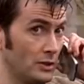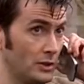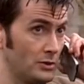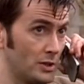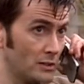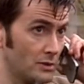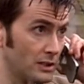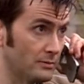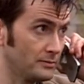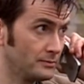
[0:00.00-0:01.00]
doctor takes
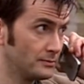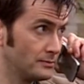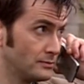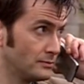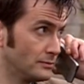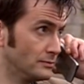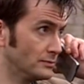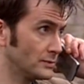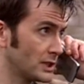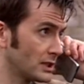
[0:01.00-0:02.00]
the phone and decides
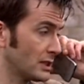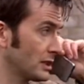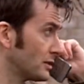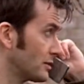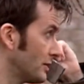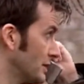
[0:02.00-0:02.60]
to have another